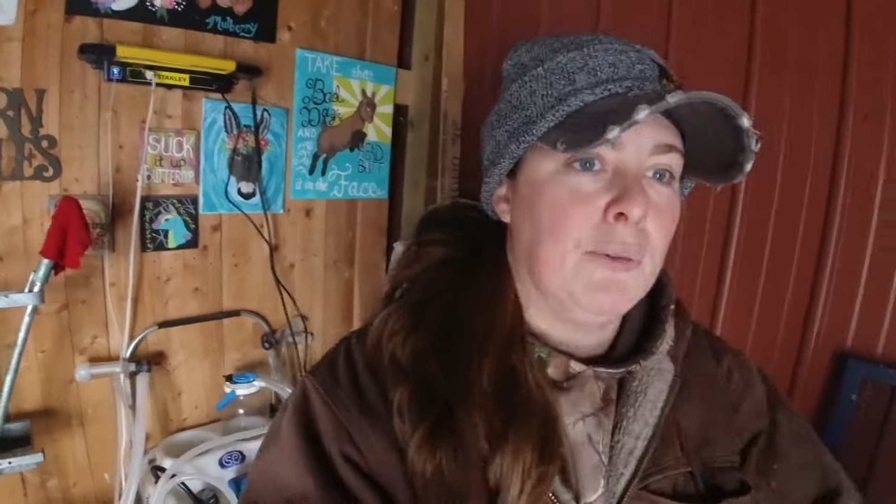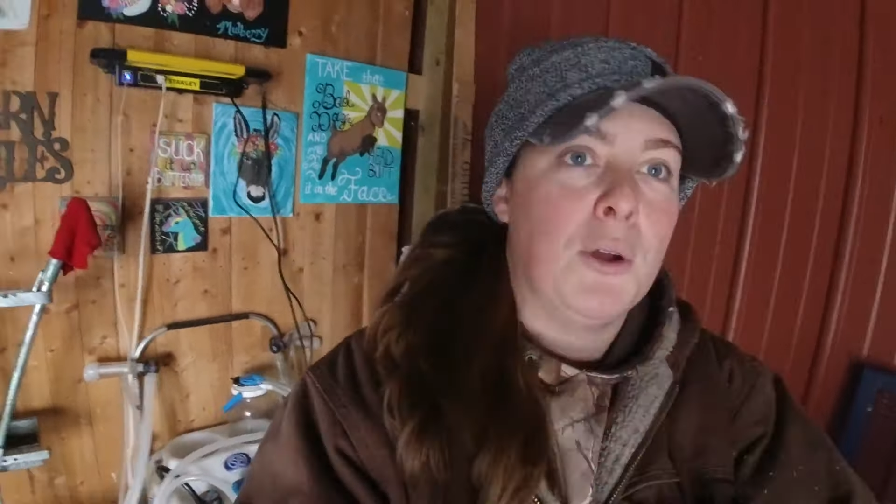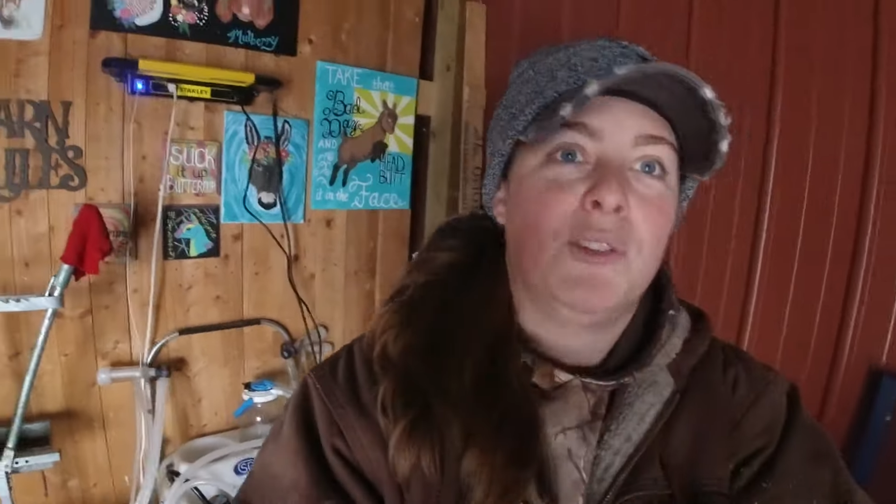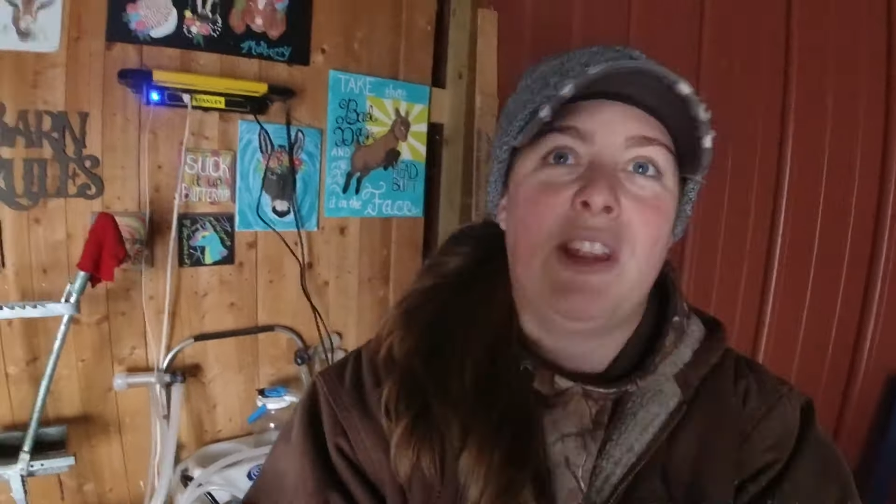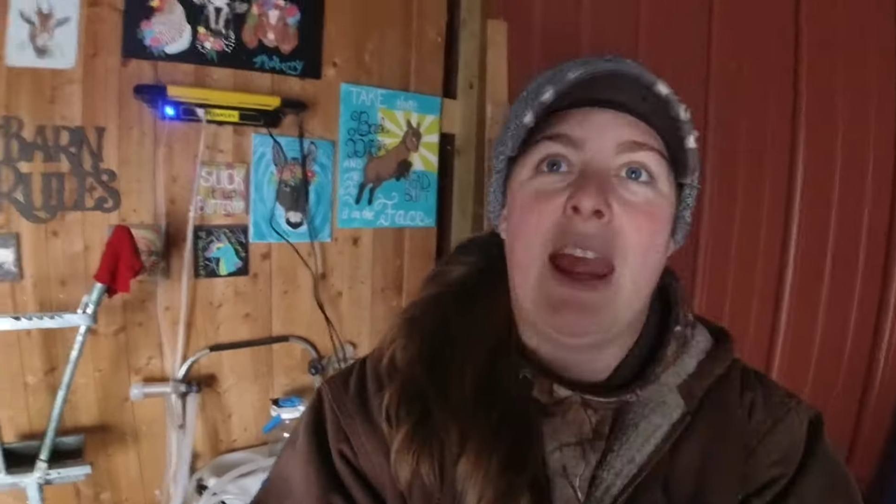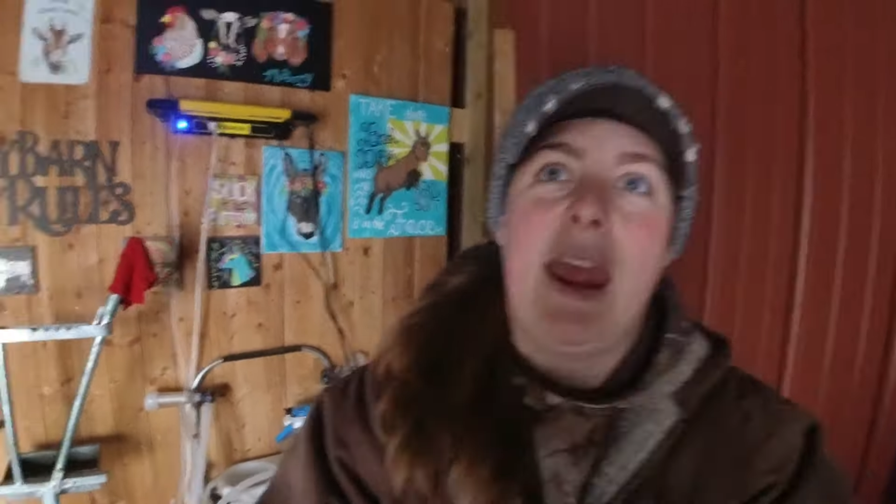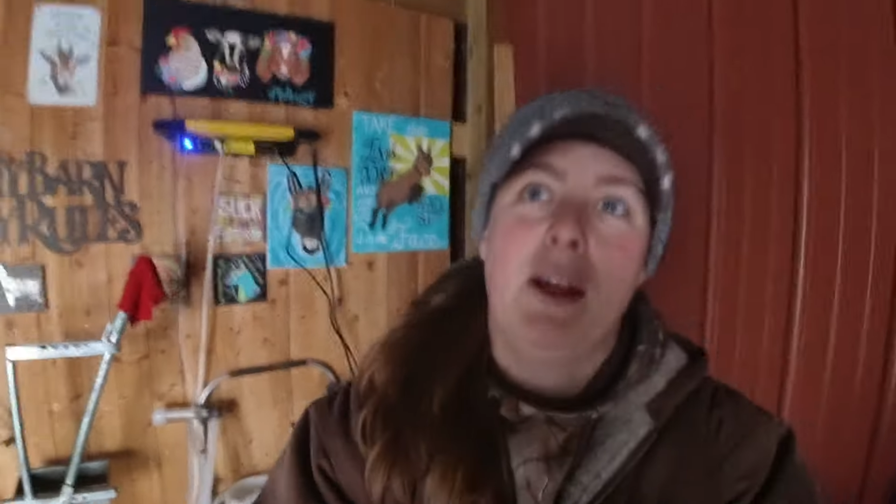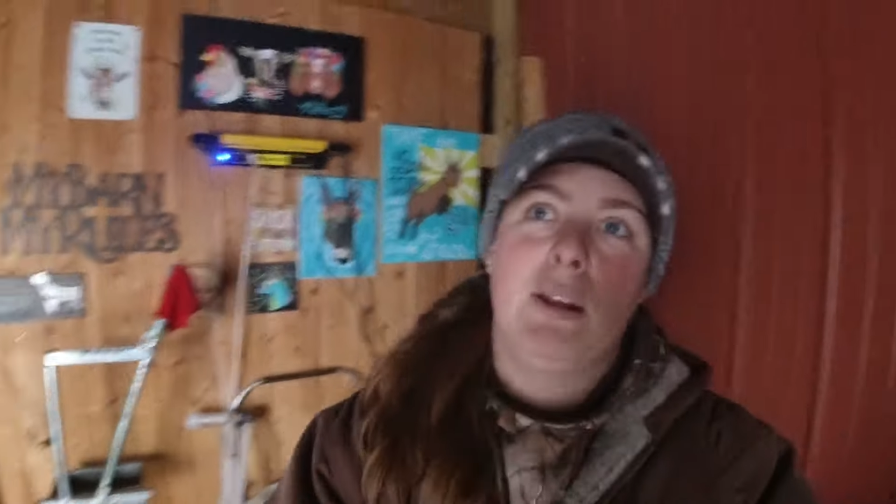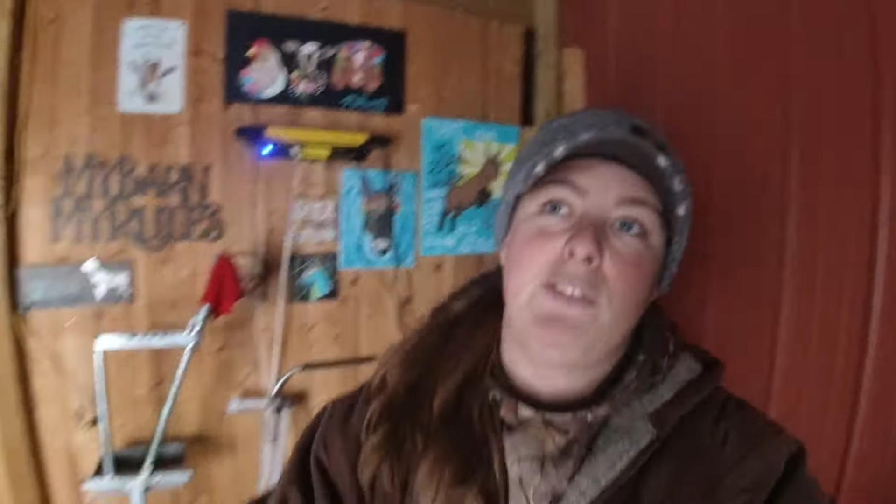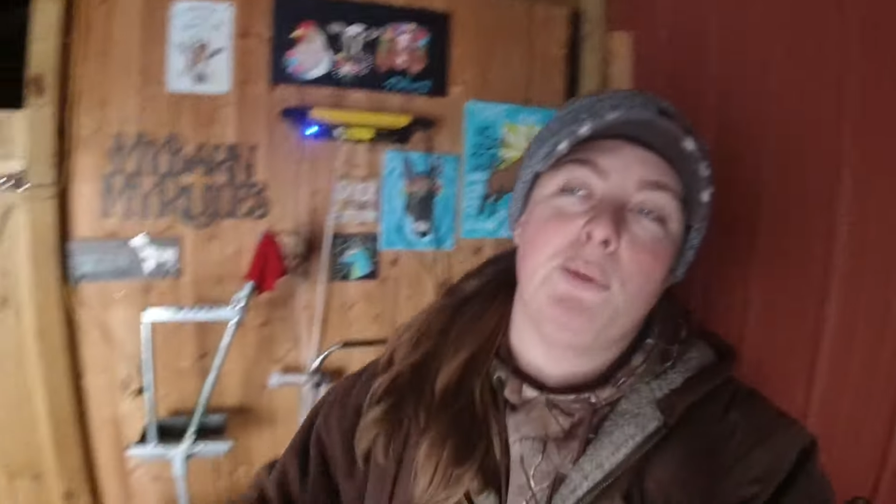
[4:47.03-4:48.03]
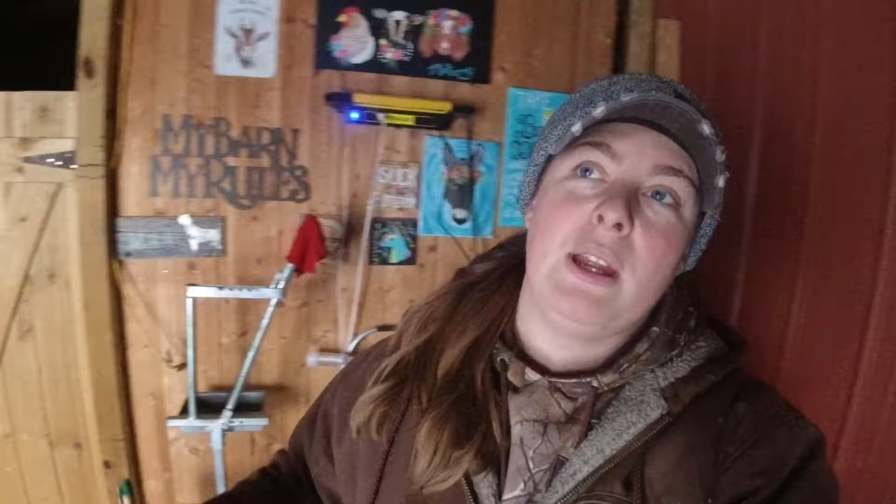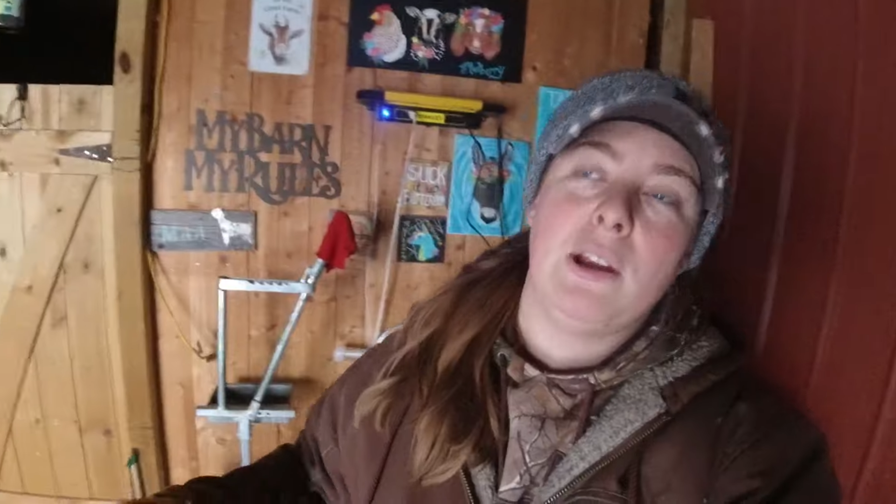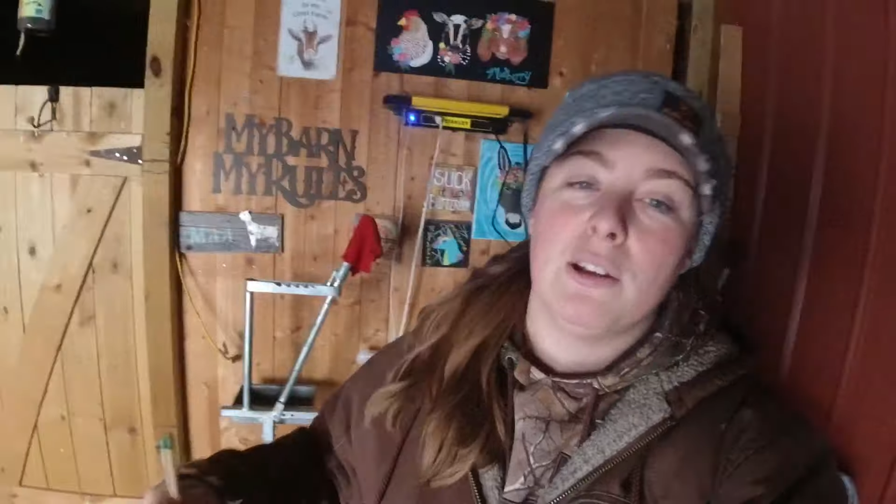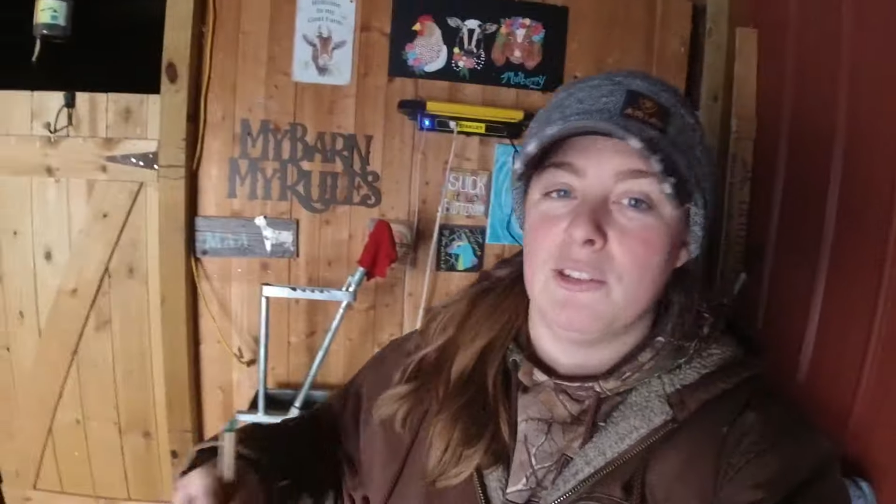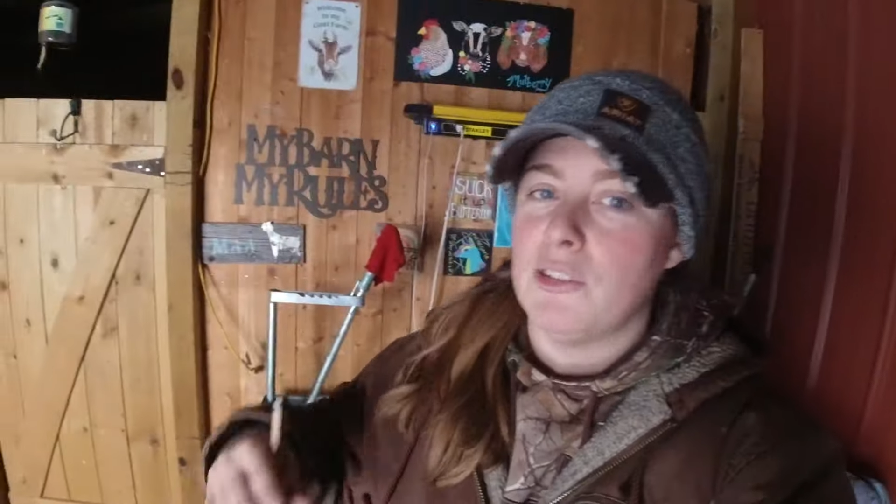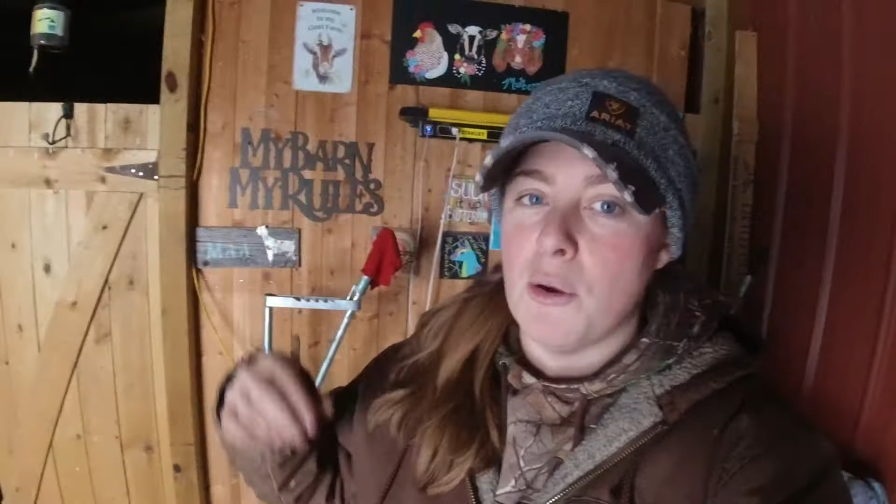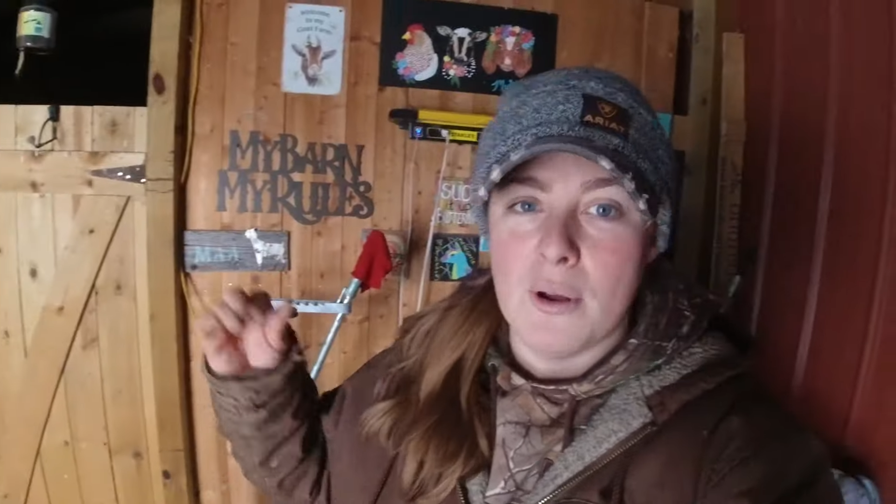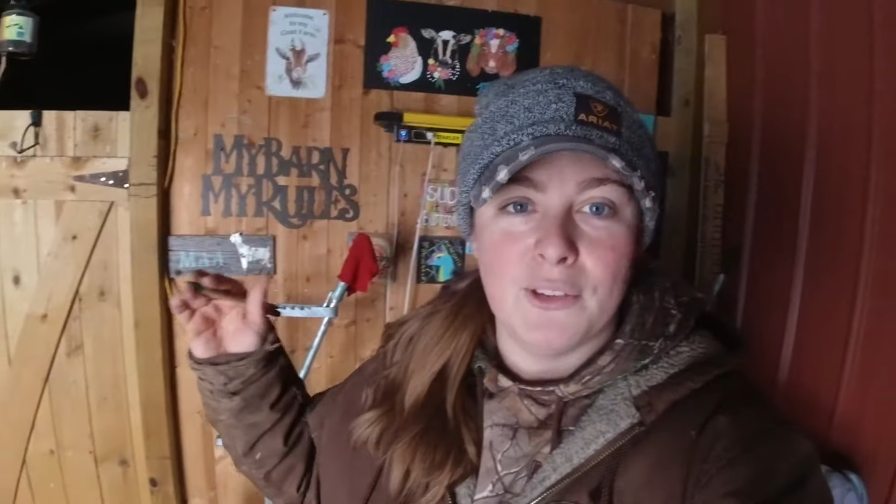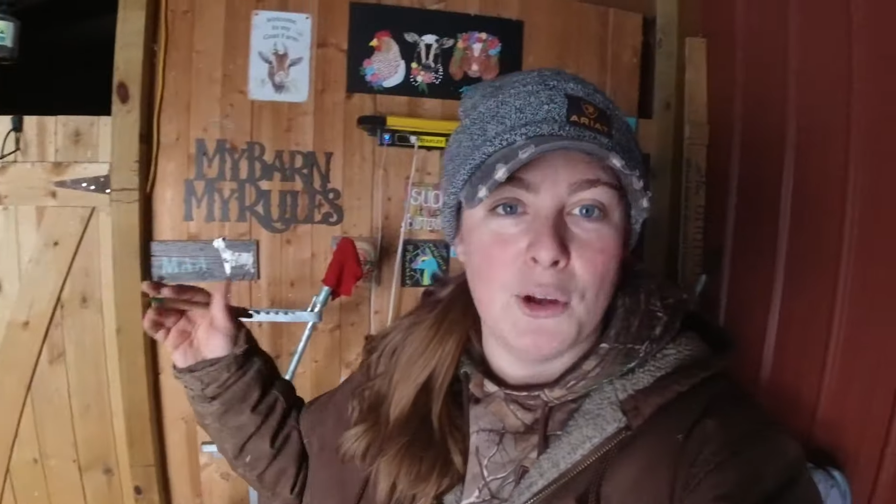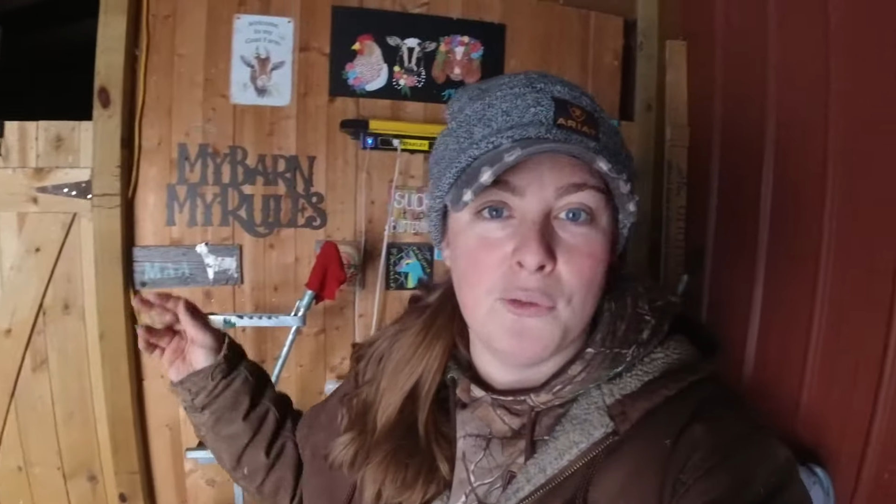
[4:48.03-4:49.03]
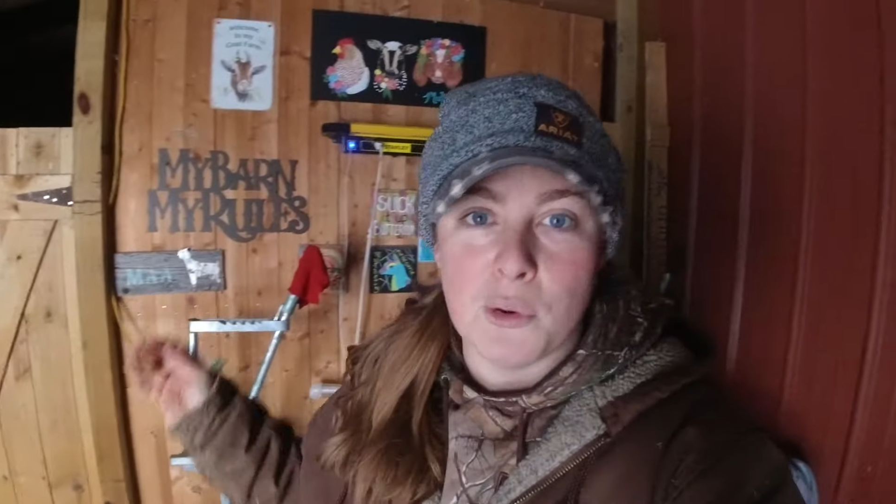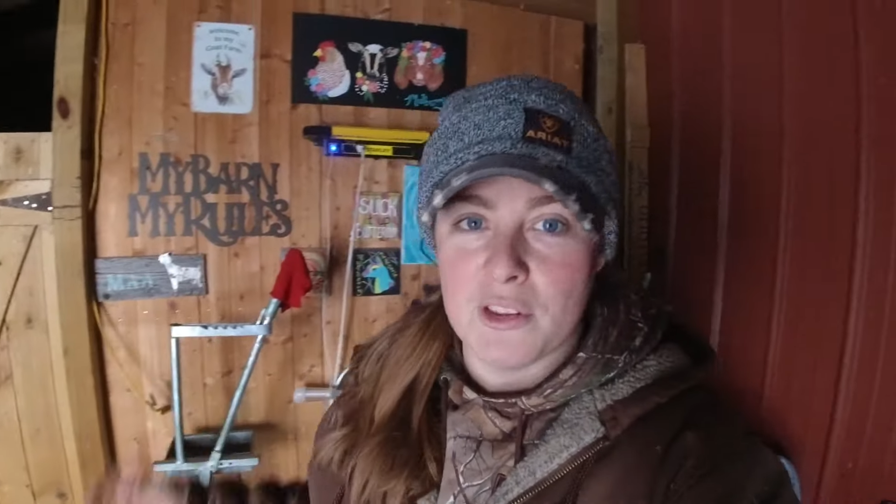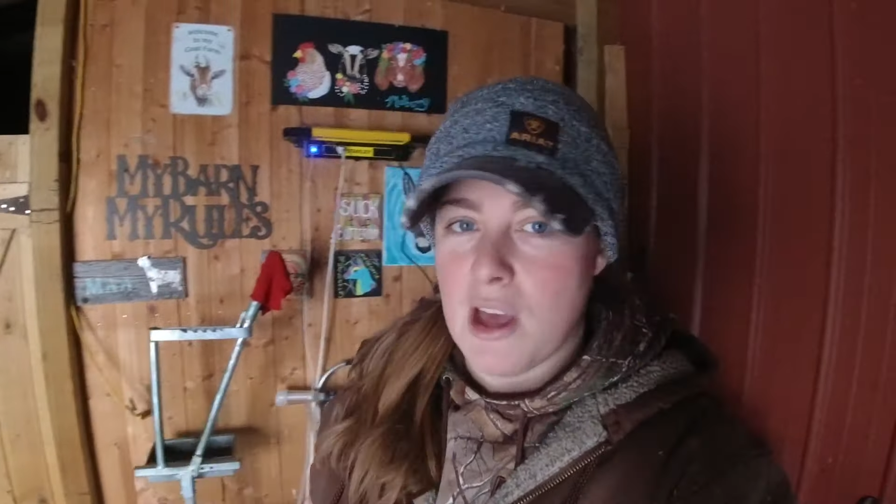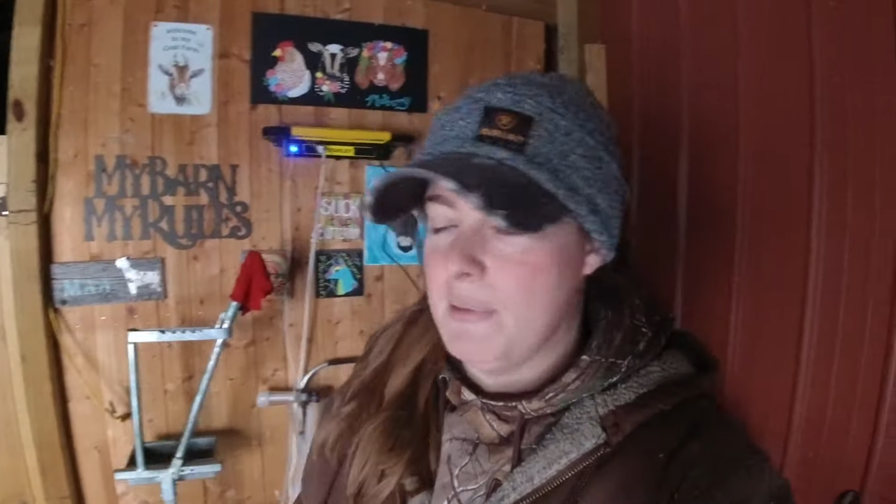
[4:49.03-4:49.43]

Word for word: Rosie, Haley, Squeaker, so on and so forth